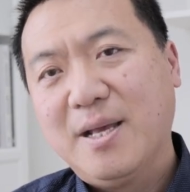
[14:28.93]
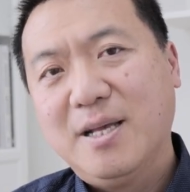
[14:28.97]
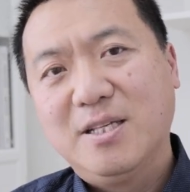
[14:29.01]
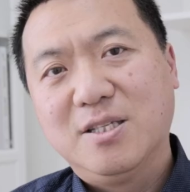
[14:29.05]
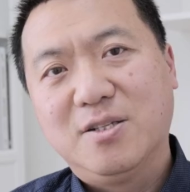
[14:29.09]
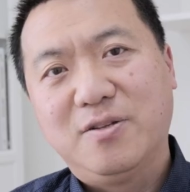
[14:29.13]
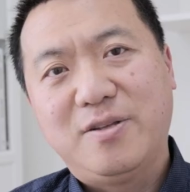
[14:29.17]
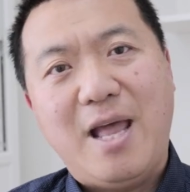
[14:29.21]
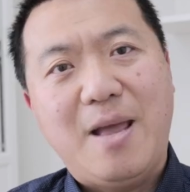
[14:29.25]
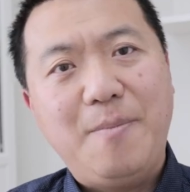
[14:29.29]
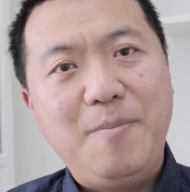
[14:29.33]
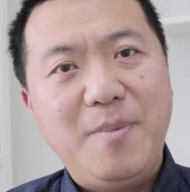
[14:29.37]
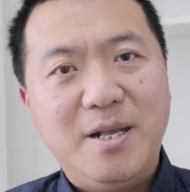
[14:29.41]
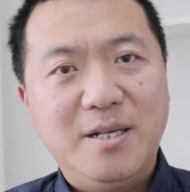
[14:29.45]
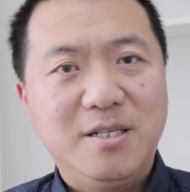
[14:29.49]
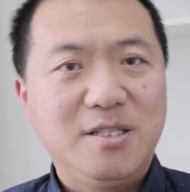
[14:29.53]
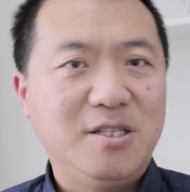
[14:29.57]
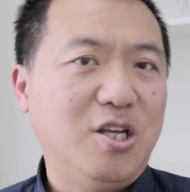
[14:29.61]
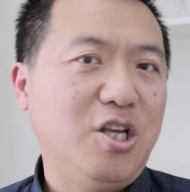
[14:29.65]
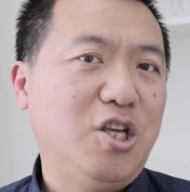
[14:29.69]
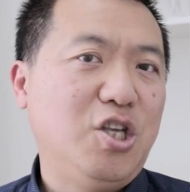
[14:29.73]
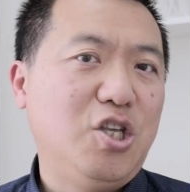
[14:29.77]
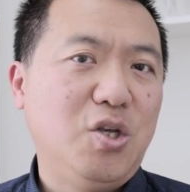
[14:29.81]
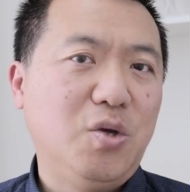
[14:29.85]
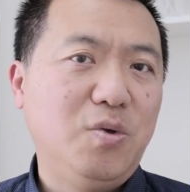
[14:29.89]
So that
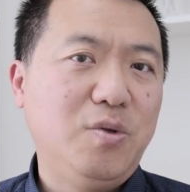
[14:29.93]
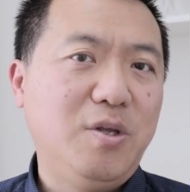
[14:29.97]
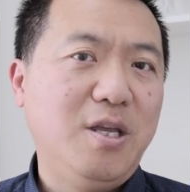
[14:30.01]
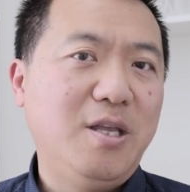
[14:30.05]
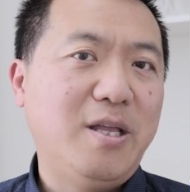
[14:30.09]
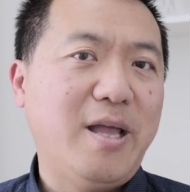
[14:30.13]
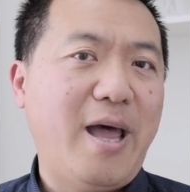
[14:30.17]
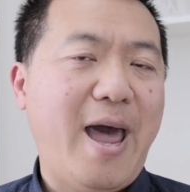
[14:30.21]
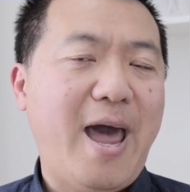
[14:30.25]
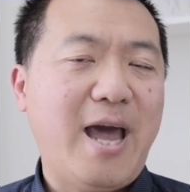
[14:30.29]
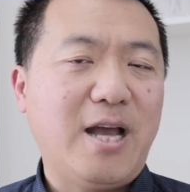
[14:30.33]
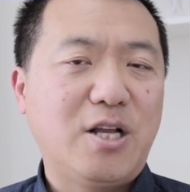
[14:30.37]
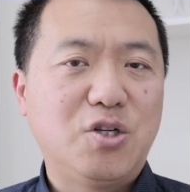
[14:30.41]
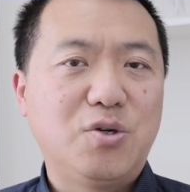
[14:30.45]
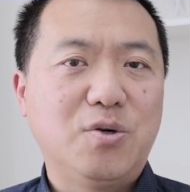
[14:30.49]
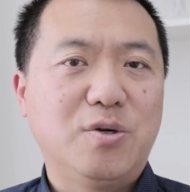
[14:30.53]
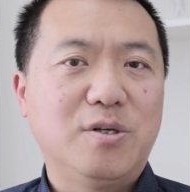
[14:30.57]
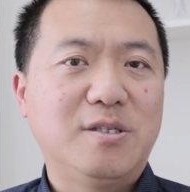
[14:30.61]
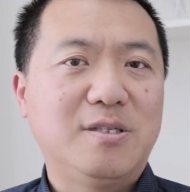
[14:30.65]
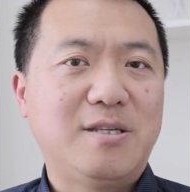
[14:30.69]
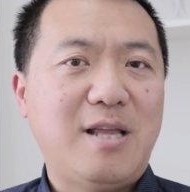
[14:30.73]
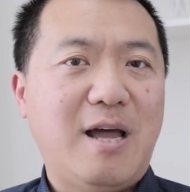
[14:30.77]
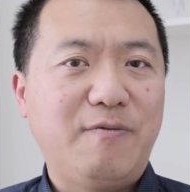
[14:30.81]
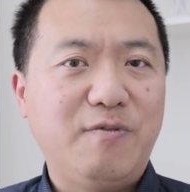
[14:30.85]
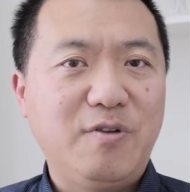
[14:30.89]
means you need extra
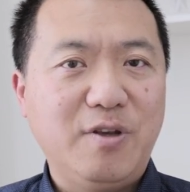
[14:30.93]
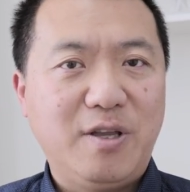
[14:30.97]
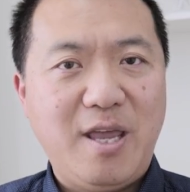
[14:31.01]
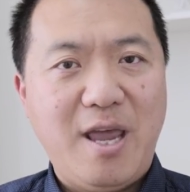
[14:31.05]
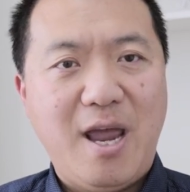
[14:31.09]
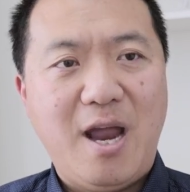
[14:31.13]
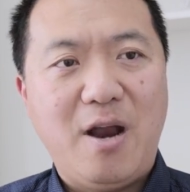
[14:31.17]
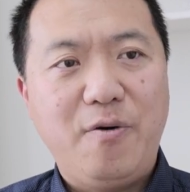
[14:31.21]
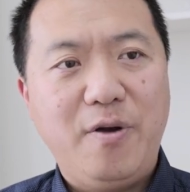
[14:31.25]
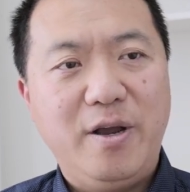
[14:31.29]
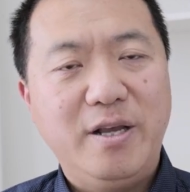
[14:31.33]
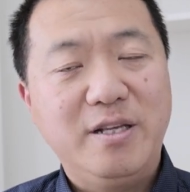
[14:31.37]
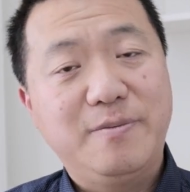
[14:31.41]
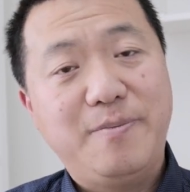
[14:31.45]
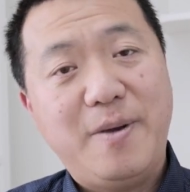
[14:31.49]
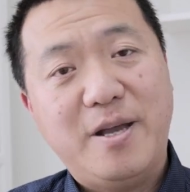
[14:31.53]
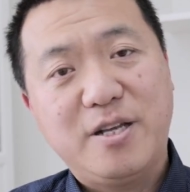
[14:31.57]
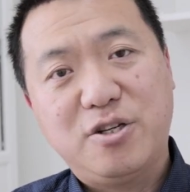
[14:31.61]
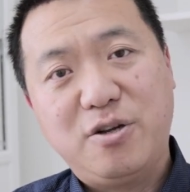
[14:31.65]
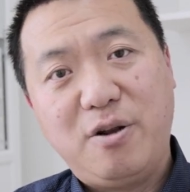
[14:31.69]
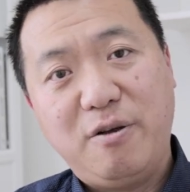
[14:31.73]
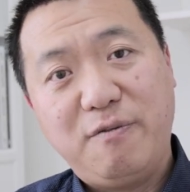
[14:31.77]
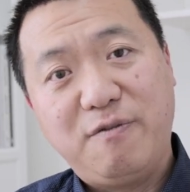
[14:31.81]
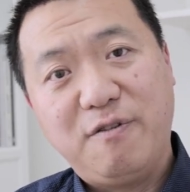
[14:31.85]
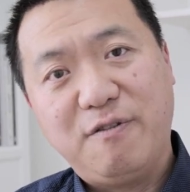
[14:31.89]
stuff to carry,
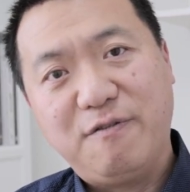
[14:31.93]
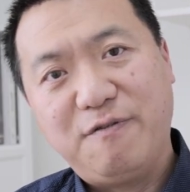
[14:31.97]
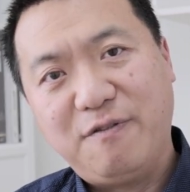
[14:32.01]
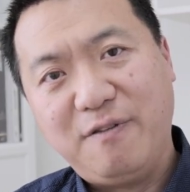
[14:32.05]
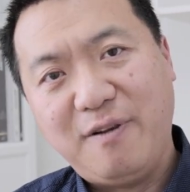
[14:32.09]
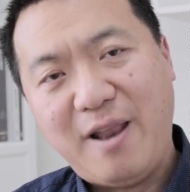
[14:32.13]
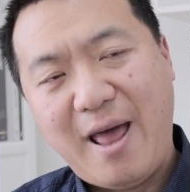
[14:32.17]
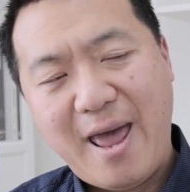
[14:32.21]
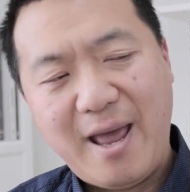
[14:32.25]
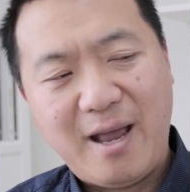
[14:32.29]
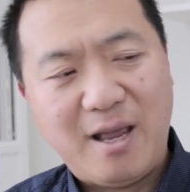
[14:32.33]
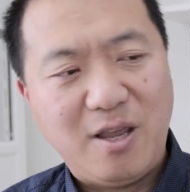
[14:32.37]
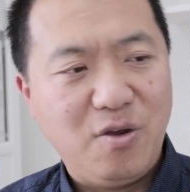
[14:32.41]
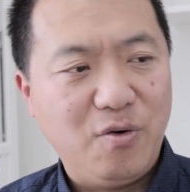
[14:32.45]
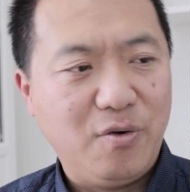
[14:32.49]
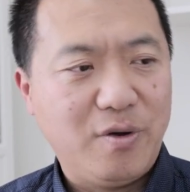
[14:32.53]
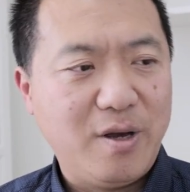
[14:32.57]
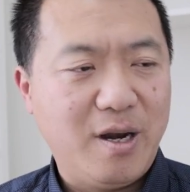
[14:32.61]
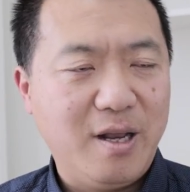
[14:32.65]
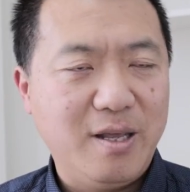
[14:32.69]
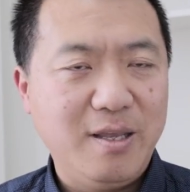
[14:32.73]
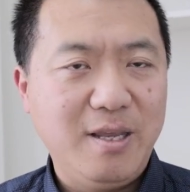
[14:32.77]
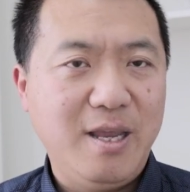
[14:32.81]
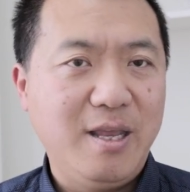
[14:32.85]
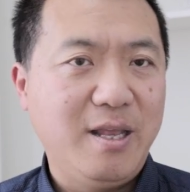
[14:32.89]
especially for flag, you're
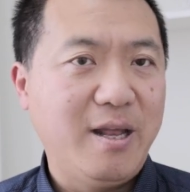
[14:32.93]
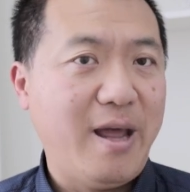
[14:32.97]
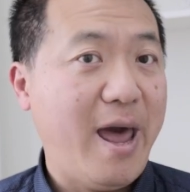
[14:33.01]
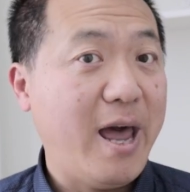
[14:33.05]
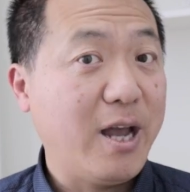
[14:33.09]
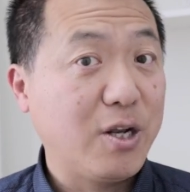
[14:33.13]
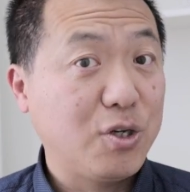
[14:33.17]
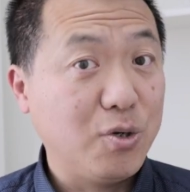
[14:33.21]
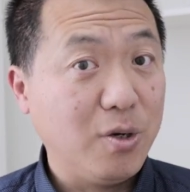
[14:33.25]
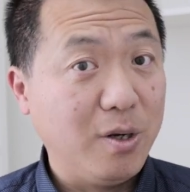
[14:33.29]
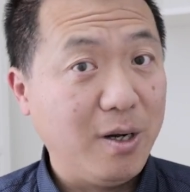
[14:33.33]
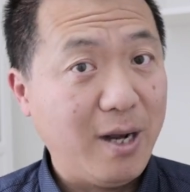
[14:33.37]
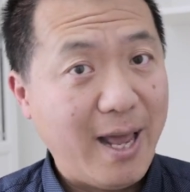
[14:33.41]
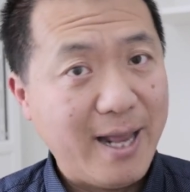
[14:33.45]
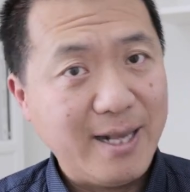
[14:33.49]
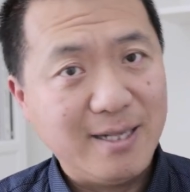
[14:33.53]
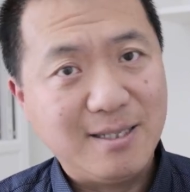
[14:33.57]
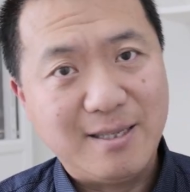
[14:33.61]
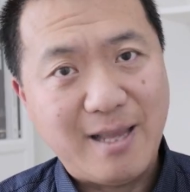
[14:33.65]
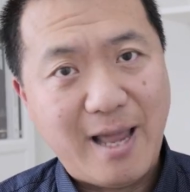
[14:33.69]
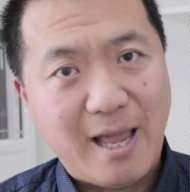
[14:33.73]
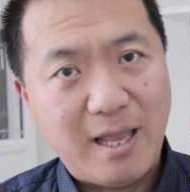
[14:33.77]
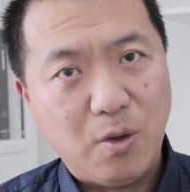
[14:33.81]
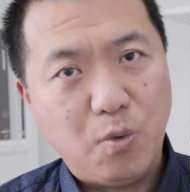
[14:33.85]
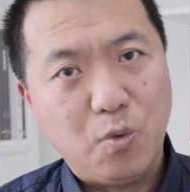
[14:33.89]
gonna need an actual light
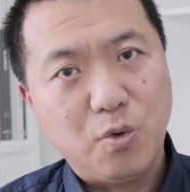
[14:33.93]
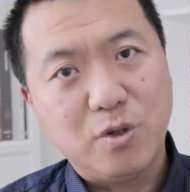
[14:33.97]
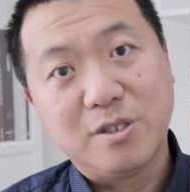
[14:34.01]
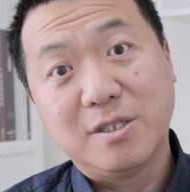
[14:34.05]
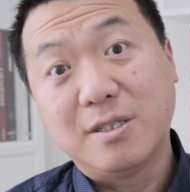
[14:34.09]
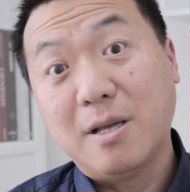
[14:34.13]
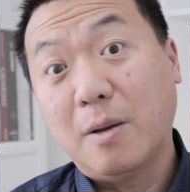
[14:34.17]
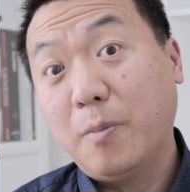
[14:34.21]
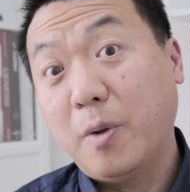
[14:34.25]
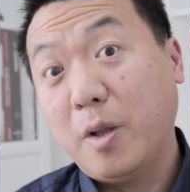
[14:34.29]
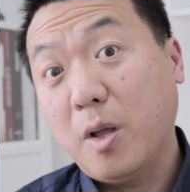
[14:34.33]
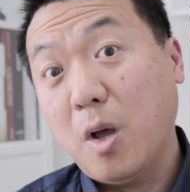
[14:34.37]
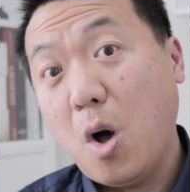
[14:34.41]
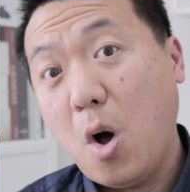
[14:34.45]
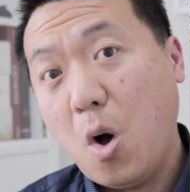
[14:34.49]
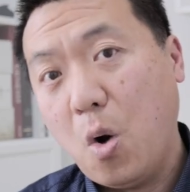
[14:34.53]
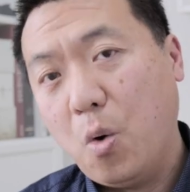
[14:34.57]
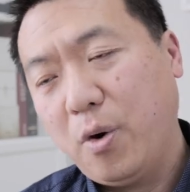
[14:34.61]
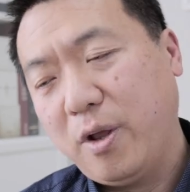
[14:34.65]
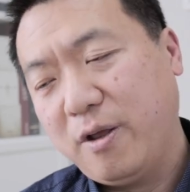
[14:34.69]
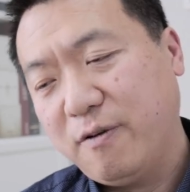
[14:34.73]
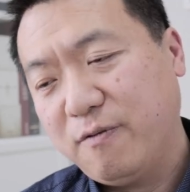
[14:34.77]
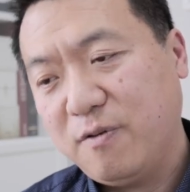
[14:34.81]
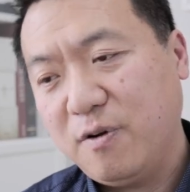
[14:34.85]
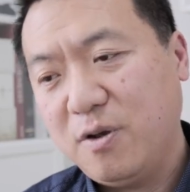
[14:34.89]
stand or someone
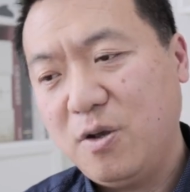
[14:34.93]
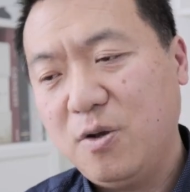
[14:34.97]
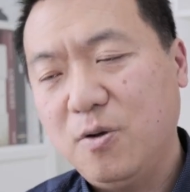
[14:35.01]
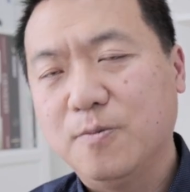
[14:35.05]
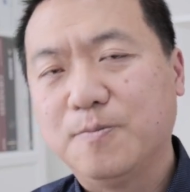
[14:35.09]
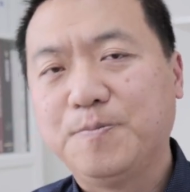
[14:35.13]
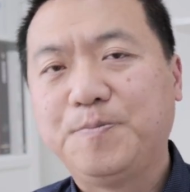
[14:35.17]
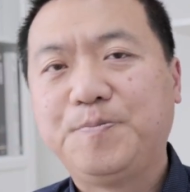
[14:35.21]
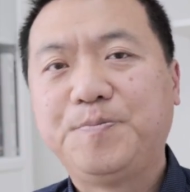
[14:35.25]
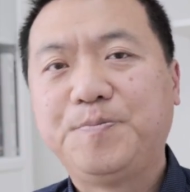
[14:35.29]
hold it for you.